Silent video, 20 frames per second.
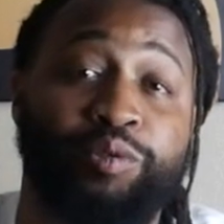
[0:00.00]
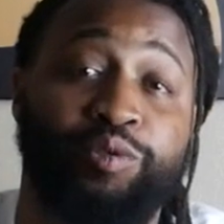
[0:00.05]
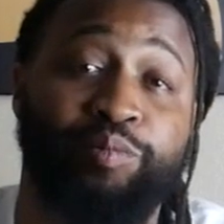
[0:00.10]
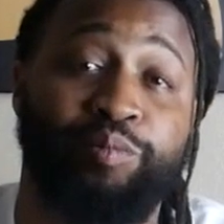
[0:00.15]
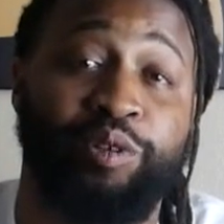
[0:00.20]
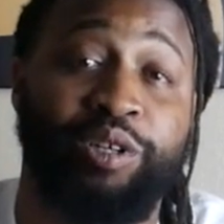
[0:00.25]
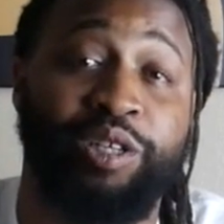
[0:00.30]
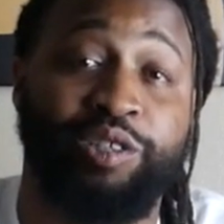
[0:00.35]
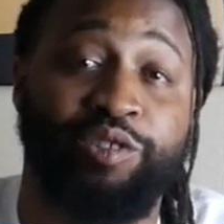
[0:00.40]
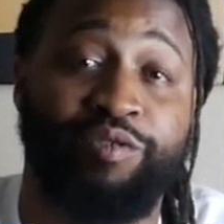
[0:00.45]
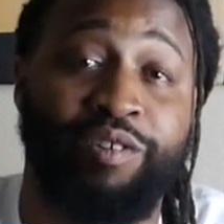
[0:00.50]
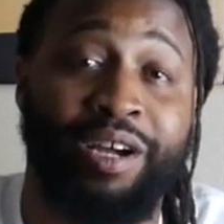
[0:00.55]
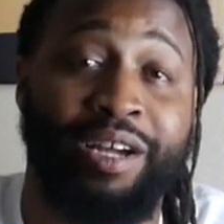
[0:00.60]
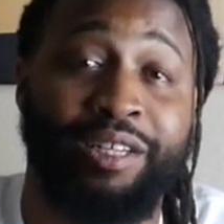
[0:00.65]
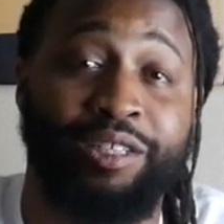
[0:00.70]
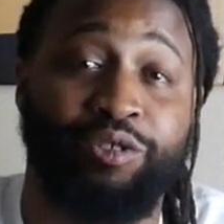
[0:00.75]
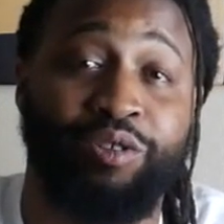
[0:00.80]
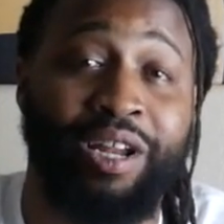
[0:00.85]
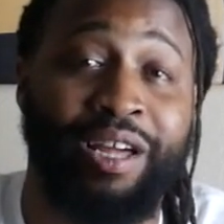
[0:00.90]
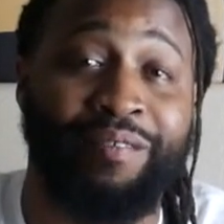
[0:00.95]
Springs,
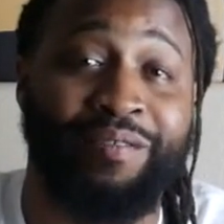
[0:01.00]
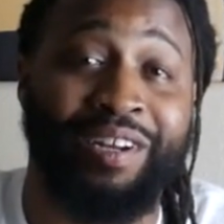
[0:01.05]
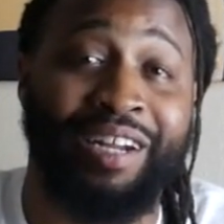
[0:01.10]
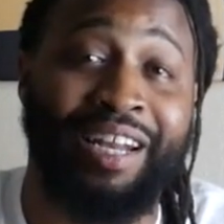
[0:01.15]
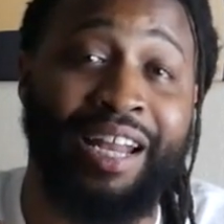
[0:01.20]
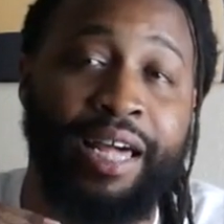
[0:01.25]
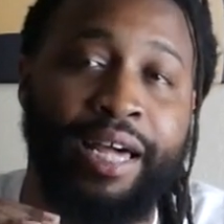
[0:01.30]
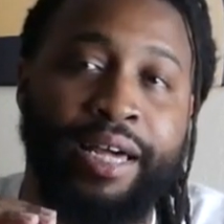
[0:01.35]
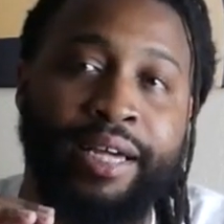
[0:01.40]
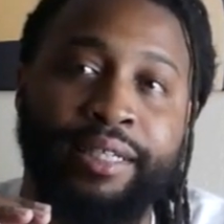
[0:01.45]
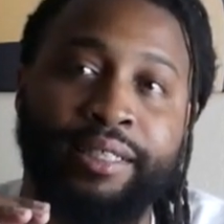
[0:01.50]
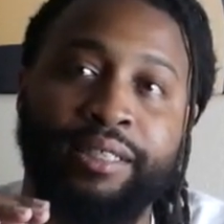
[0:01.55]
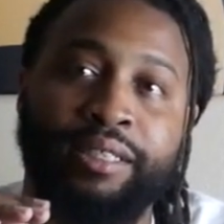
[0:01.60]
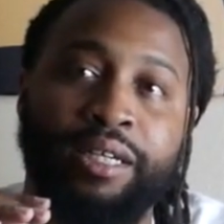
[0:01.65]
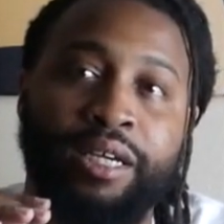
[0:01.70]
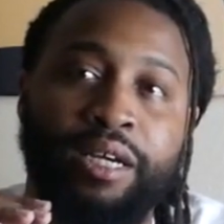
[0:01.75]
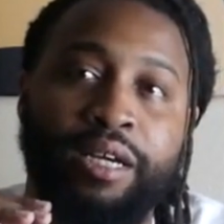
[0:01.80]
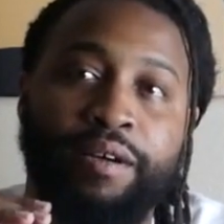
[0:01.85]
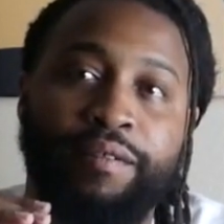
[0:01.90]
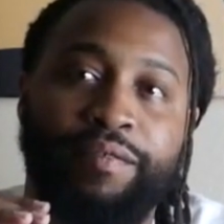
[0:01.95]
right? So like for the last
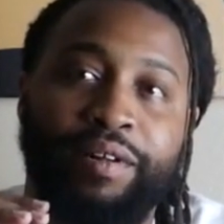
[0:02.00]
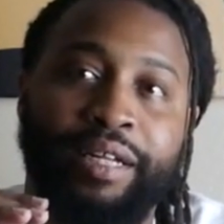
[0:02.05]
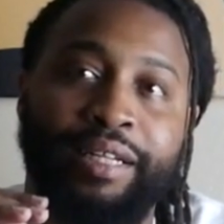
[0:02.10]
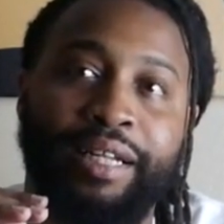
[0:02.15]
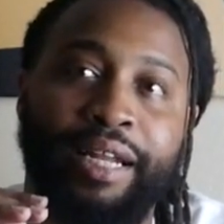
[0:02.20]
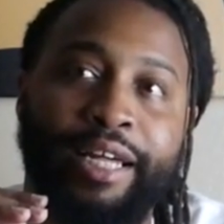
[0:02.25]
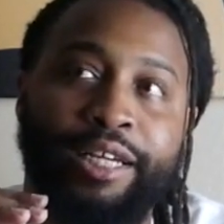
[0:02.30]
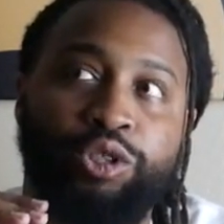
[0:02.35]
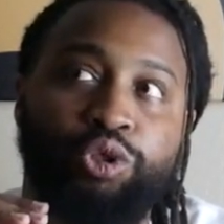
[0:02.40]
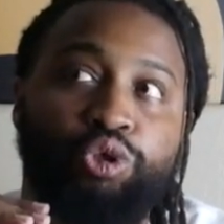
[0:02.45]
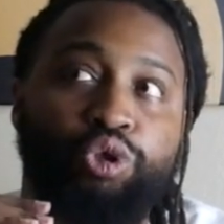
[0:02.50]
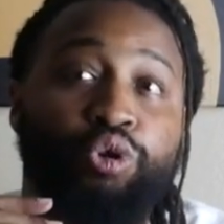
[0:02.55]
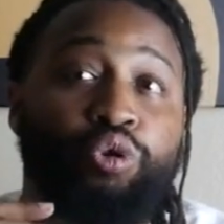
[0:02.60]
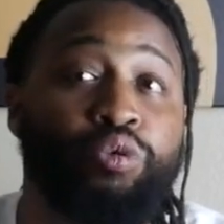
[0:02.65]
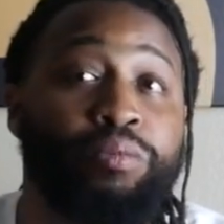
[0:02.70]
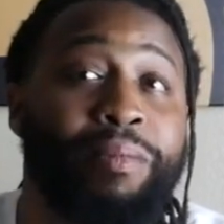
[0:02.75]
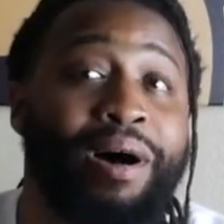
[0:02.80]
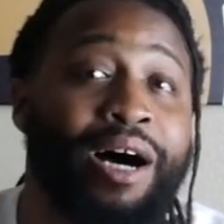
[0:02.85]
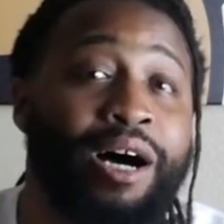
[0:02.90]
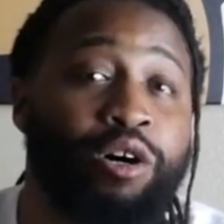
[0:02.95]

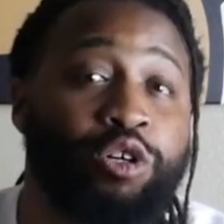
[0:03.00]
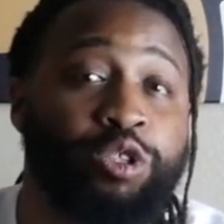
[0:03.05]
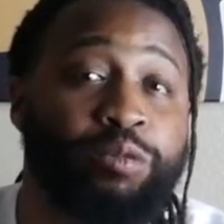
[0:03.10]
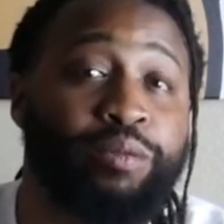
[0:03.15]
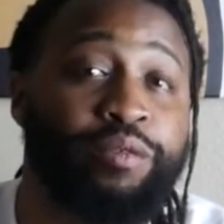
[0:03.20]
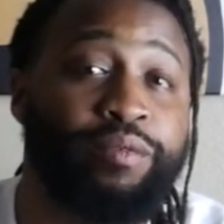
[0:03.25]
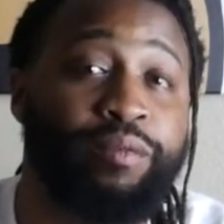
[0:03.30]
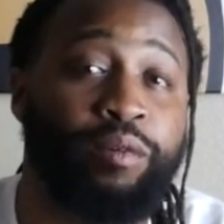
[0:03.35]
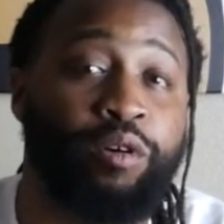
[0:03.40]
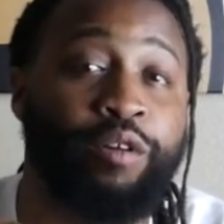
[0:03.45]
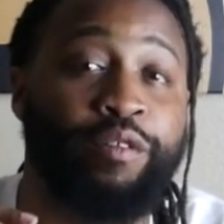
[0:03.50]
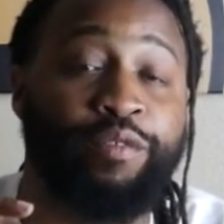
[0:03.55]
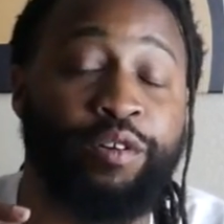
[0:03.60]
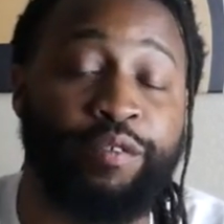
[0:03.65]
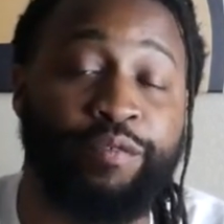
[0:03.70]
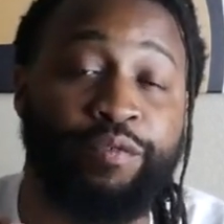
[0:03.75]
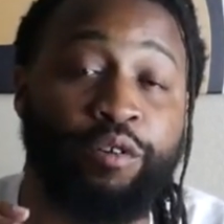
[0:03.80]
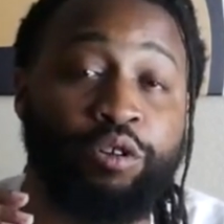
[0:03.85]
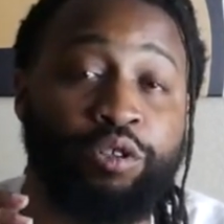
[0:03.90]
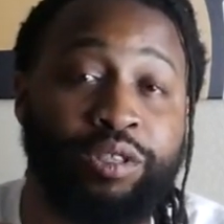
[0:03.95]
2 miles, or for the
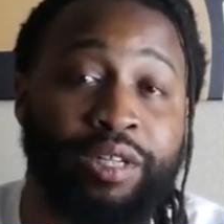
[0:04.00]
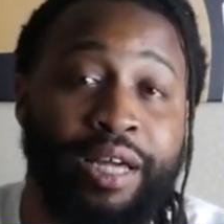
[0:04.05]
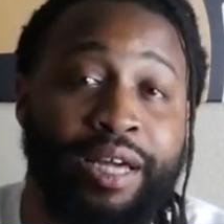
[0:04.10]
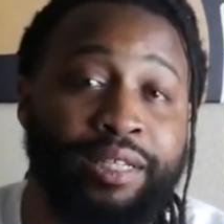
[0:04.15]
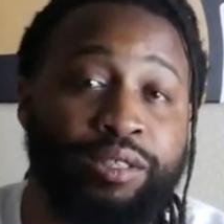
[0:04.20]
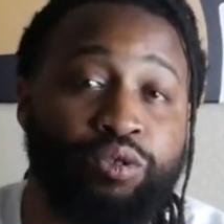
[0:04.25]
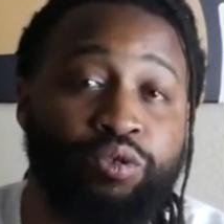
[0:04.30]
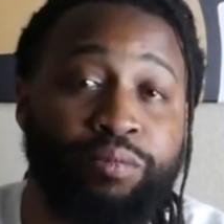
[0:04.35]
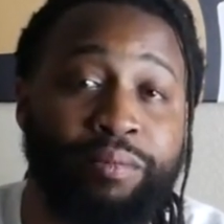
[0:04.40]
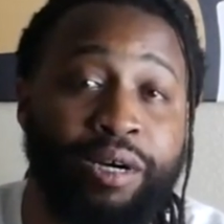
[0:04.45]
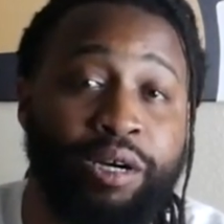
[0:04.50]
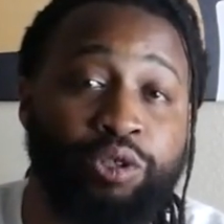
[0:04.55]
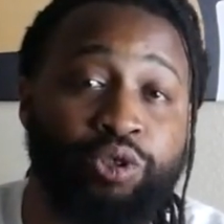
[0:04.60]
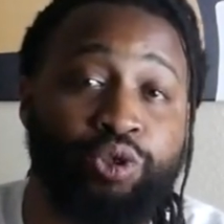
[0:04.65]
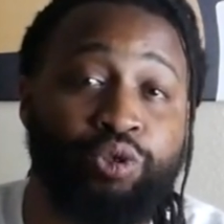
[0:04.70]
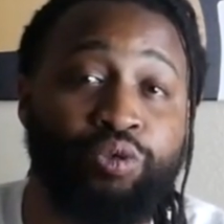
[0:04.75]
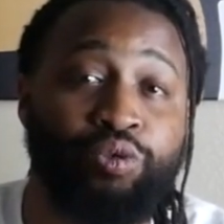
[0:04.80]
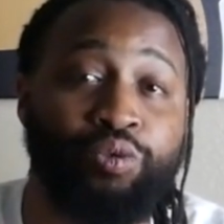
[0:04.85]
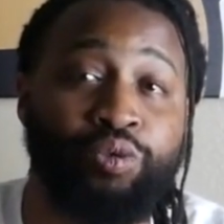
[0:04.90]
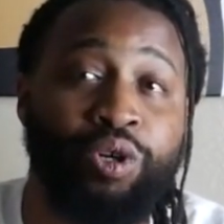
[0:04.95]
first last 2 miles
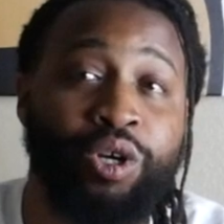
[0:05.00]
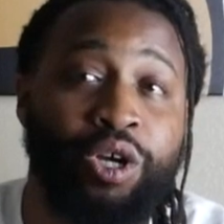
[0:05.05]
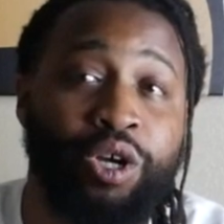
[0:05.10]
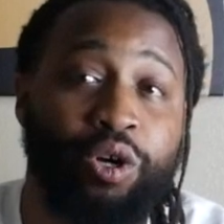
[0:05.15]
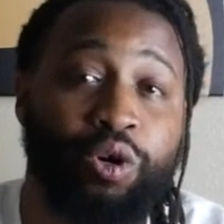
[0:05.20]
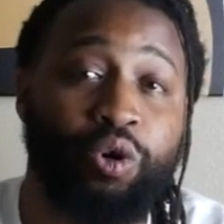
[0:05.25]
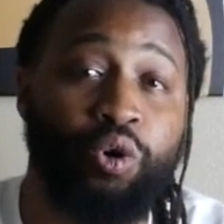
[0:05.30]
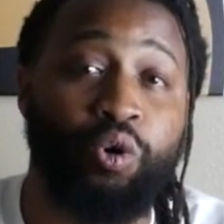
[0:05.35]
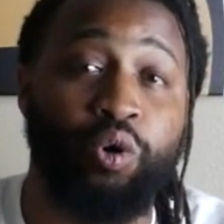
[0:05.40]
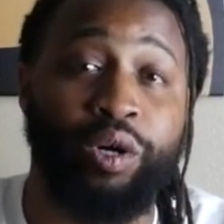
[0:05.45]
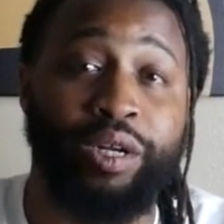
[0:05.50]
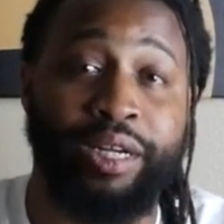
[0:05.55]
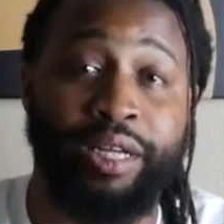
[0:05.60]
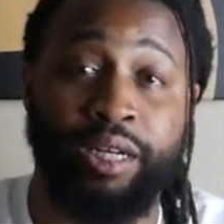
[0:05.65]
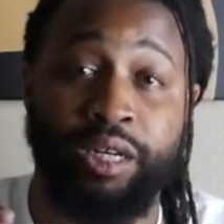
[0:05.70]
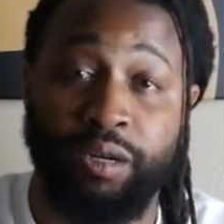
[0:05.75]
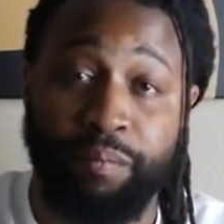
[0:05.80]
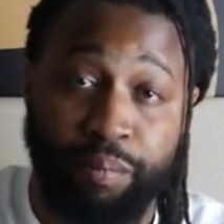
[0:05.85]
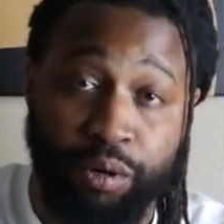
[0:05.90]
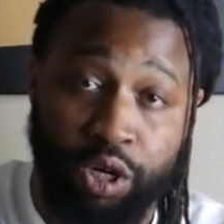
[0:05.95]
you going
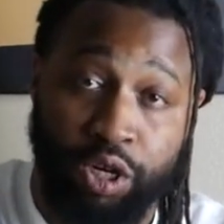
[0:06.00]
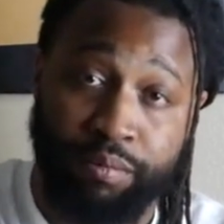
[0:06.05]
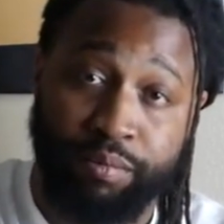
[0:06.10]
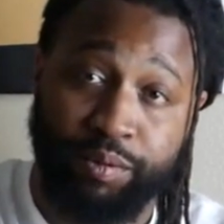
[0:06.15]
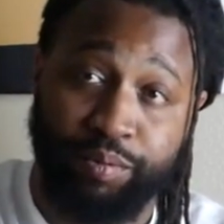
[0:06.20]
into Palm